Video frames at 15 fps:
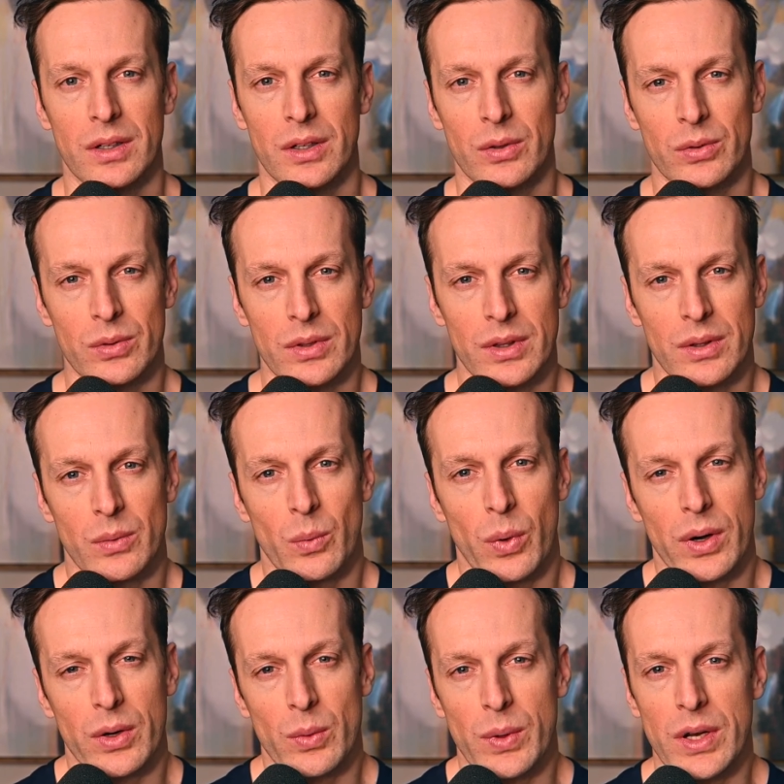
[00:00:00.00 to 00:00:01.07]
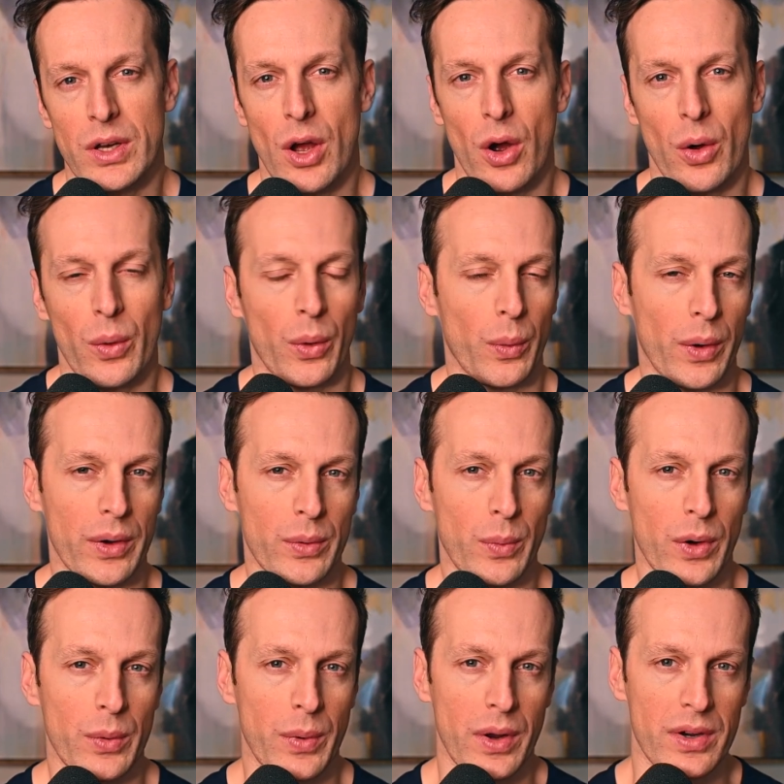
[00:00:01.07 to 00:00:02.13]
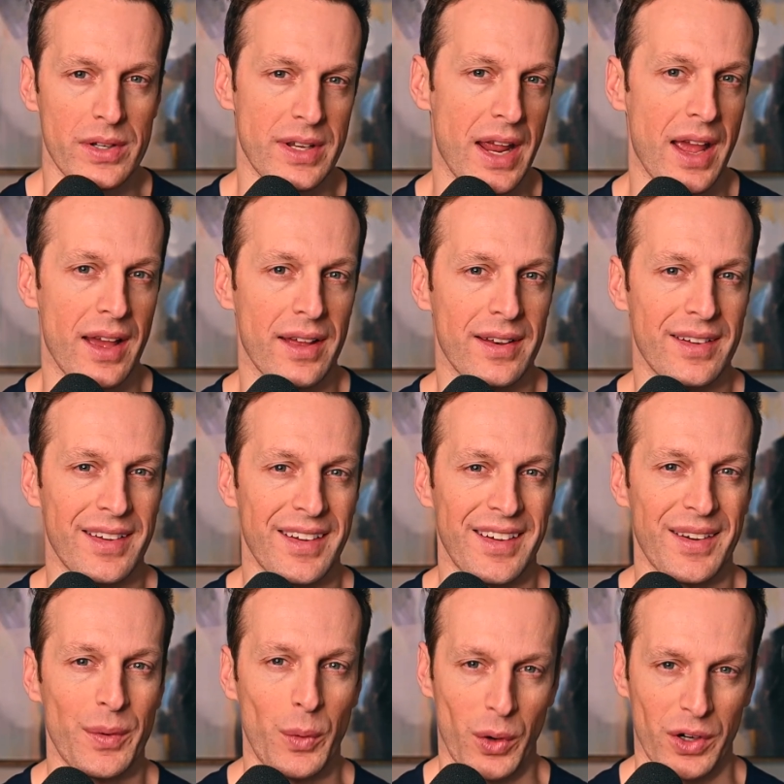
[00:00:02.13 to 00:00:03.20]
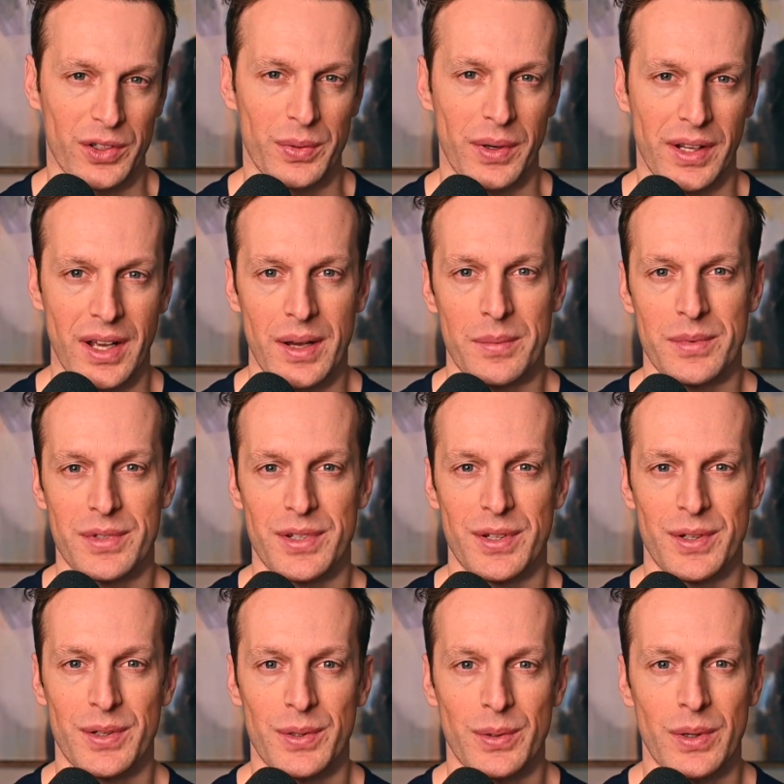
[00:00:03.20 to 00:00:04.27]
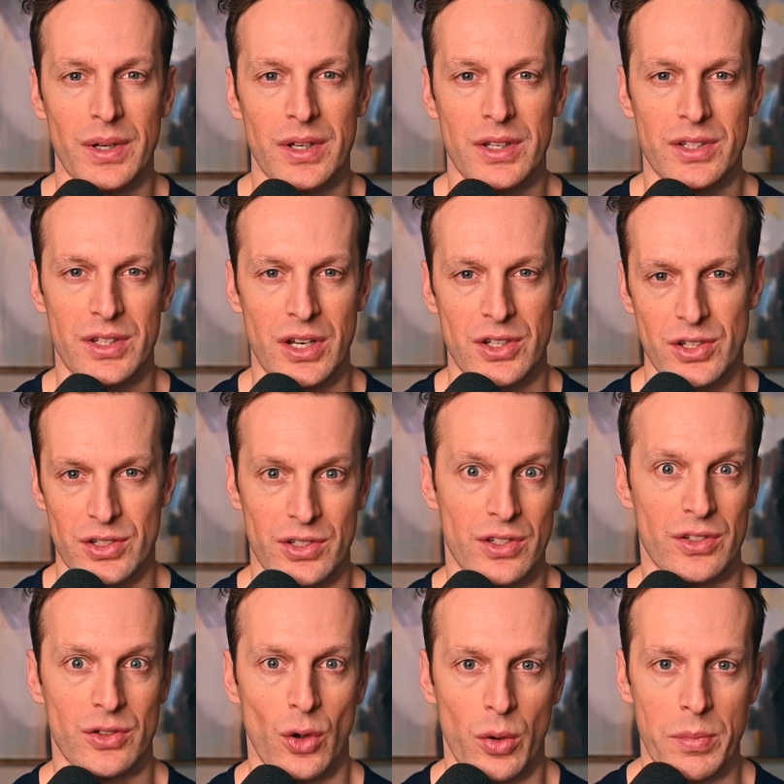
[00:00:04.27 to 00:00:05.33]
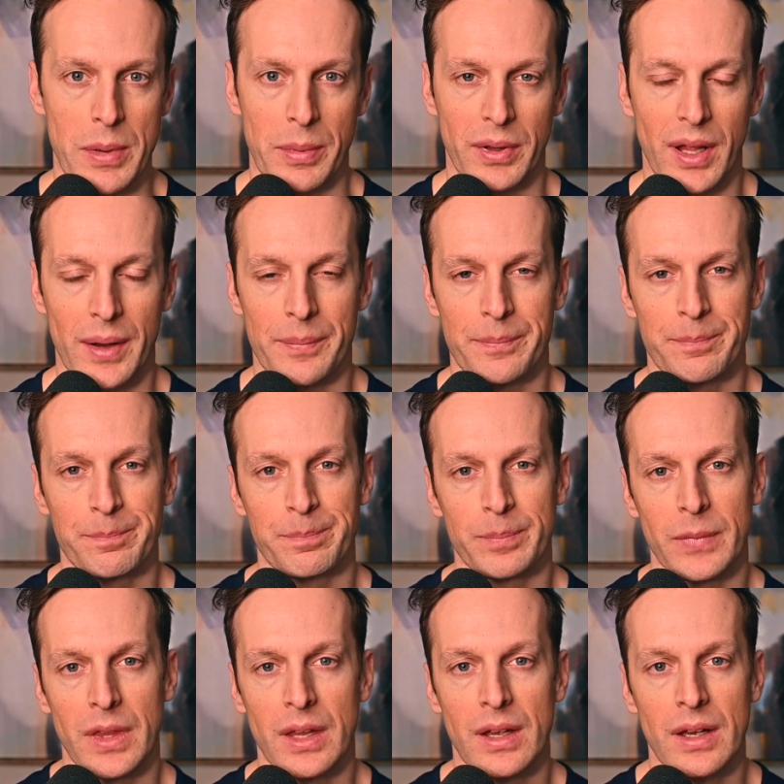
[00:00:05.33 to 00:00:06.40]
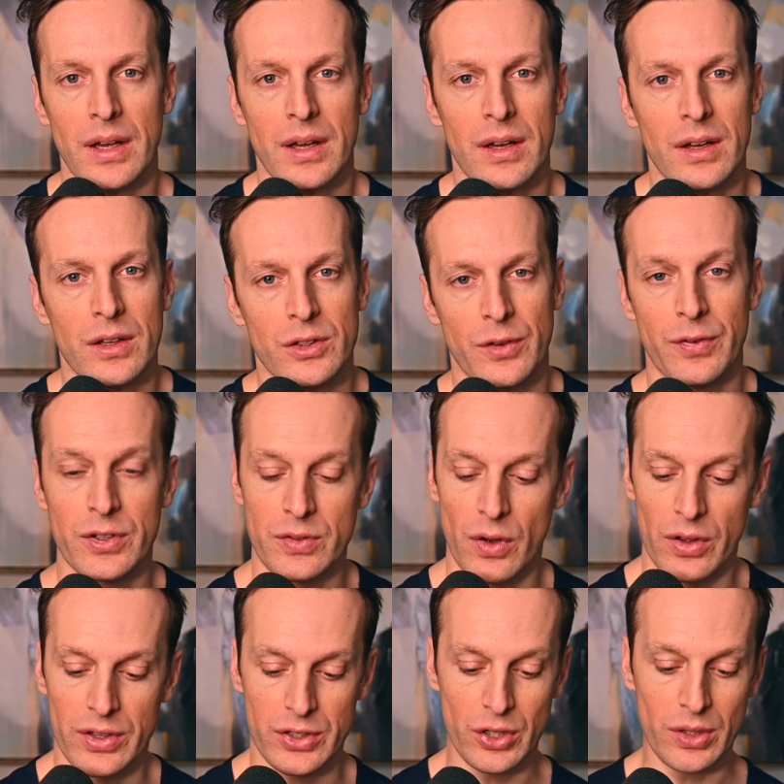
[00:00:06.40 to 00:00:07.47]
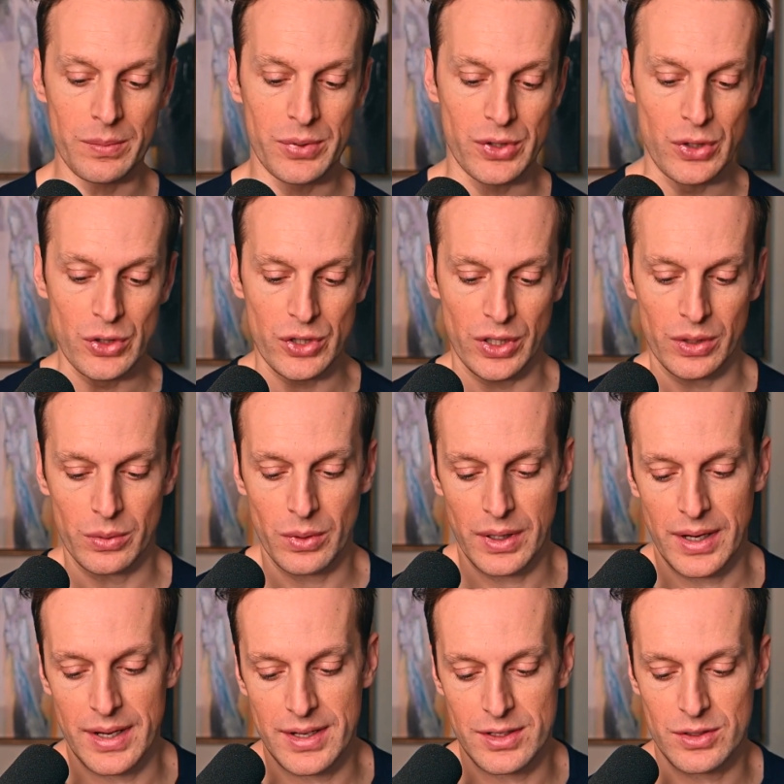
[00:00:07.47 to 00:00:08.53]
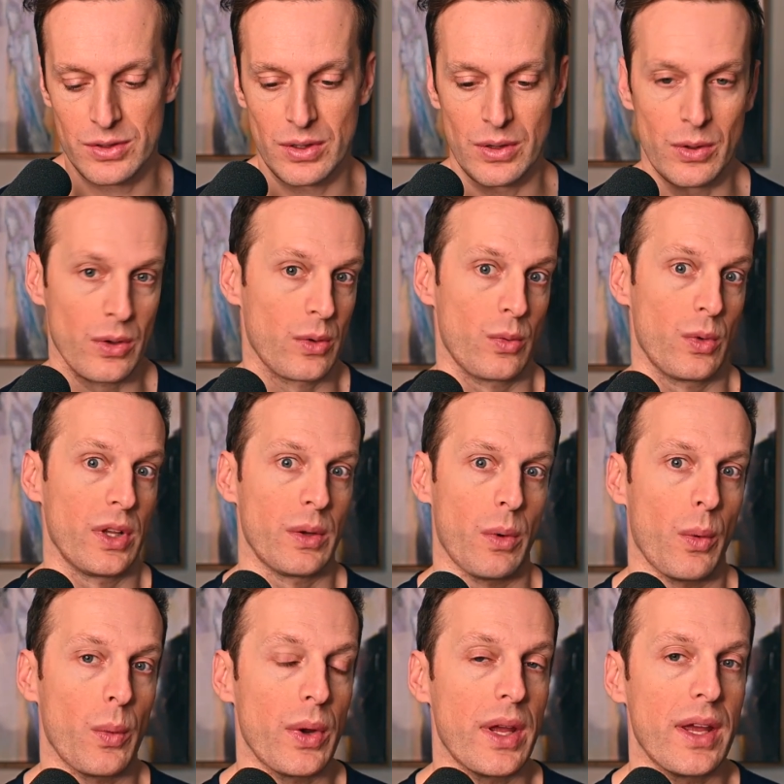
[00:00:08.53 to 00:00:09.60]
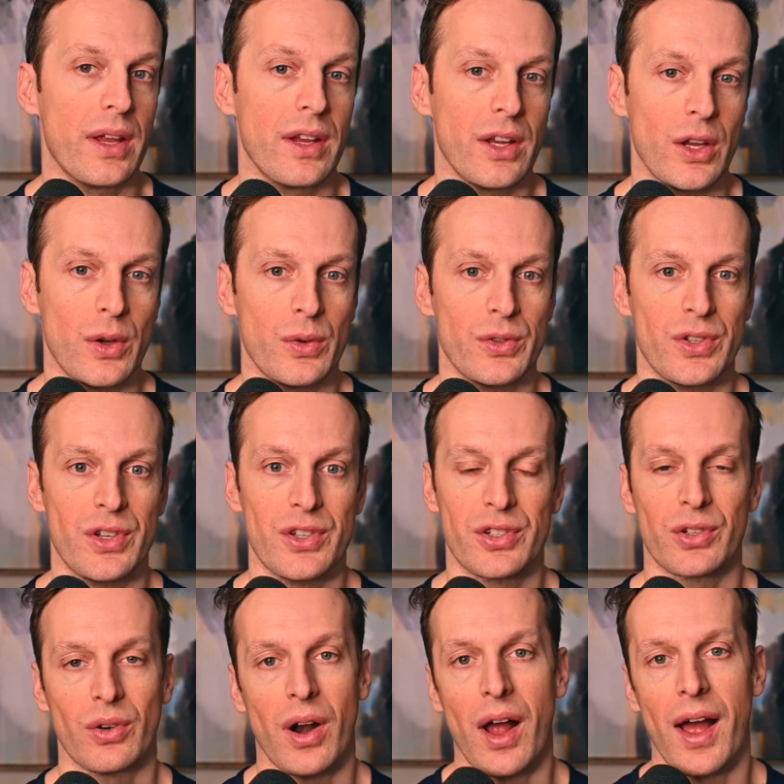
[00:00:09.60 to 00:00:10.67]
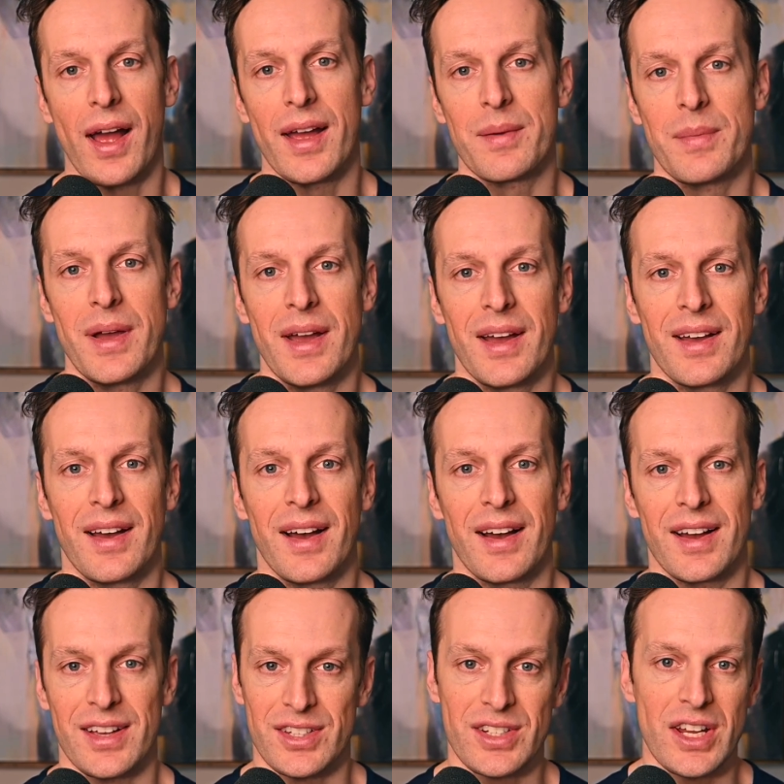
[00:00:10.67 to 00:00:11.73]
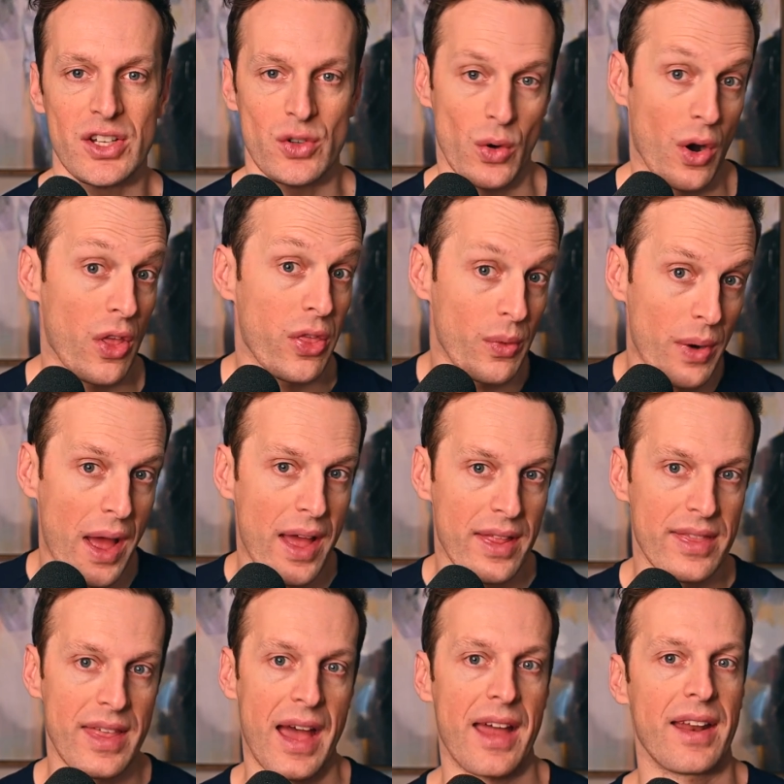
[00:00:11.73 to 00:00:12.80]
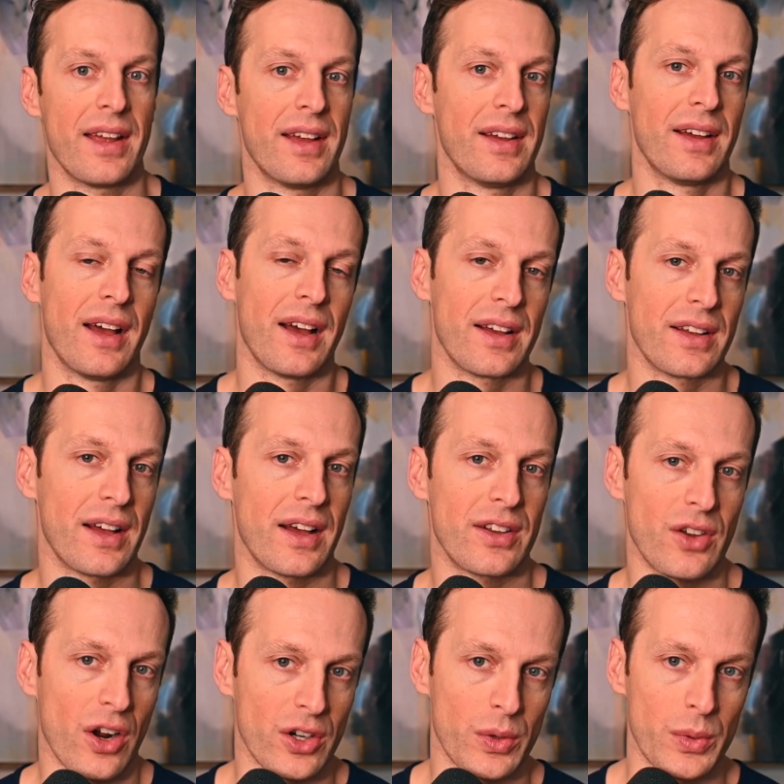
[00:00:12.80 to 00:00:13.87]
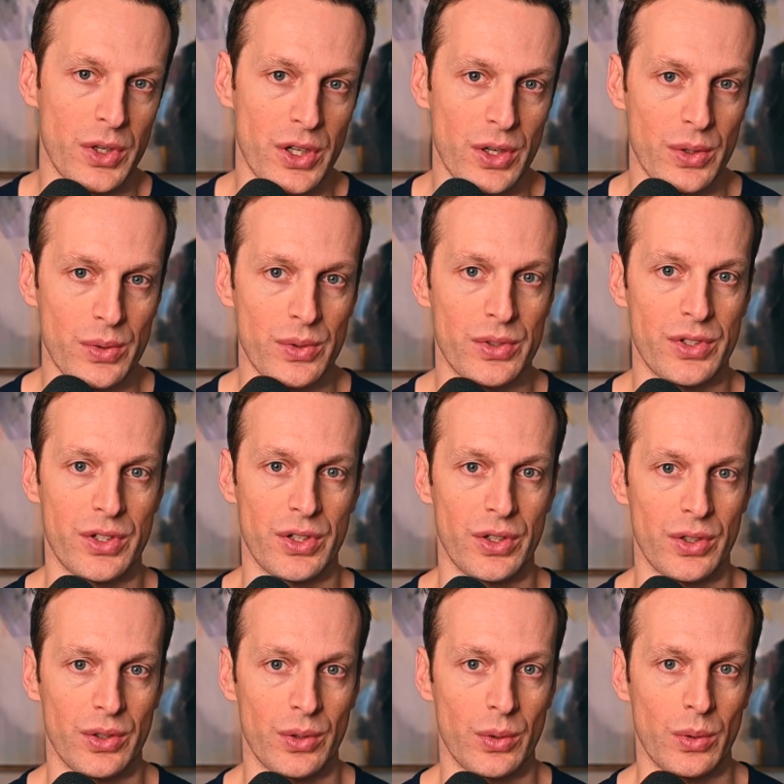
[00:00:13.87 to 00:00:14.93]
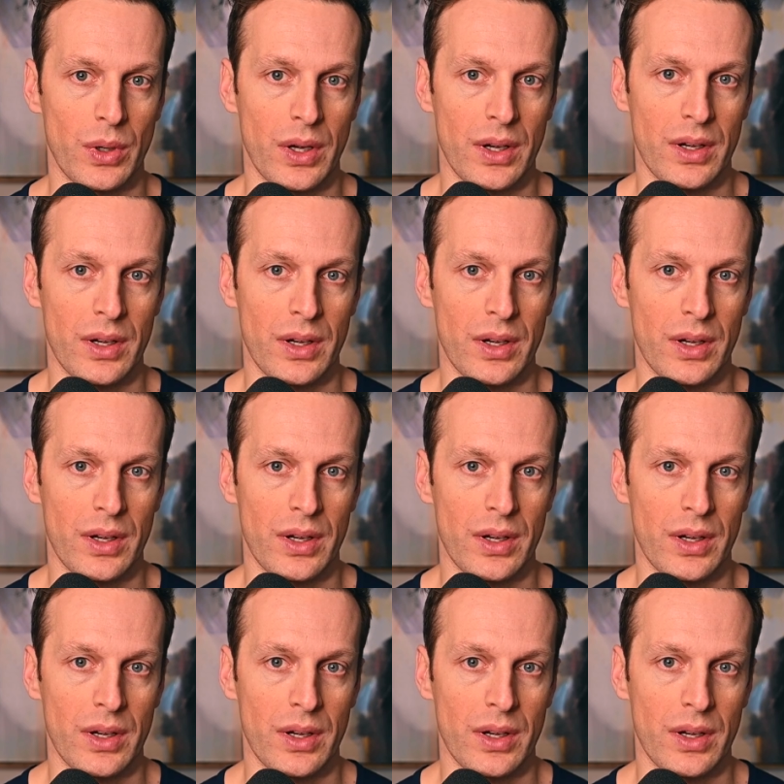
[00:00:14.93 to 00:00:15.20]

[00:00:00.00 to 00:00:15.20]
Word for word: you know, what do we know or what, what do we understand works when it comes to stitches, sewing people up? So first of all, the term suture is really what we use to describe uh, a stitch or a thread that a doctor would use to